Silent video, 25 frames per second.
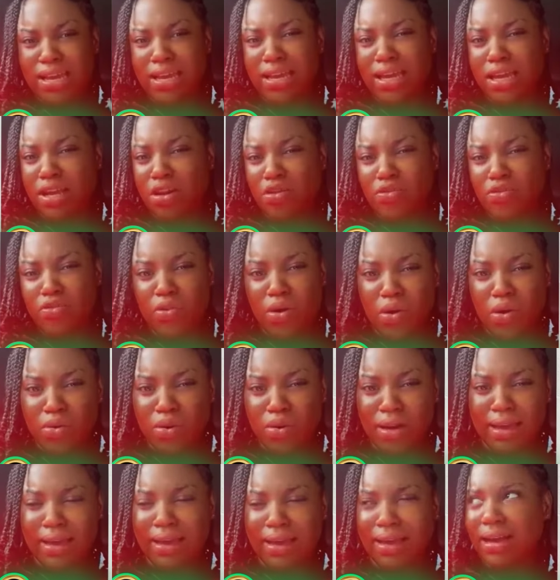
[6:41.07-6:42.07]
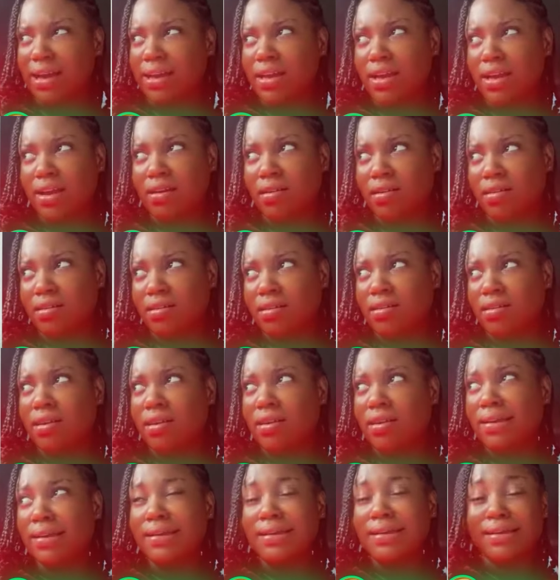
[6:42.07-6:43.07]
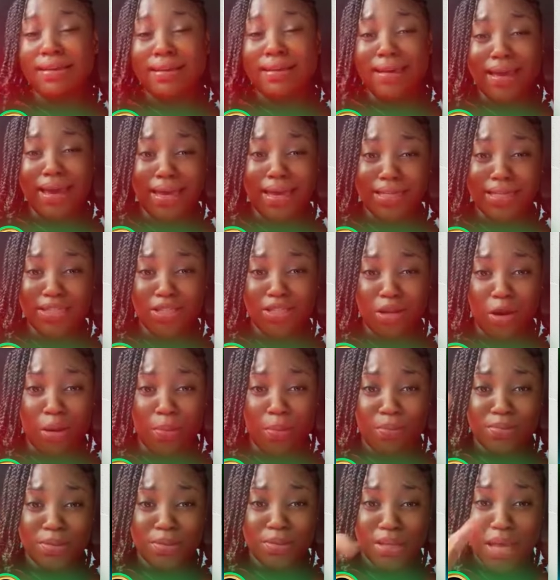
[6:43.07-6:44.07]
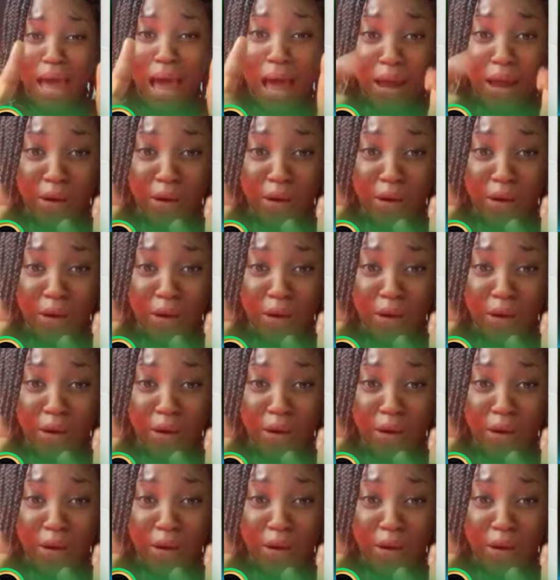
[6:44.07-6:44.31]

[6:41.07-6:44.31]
like you know found like a little heads up say i know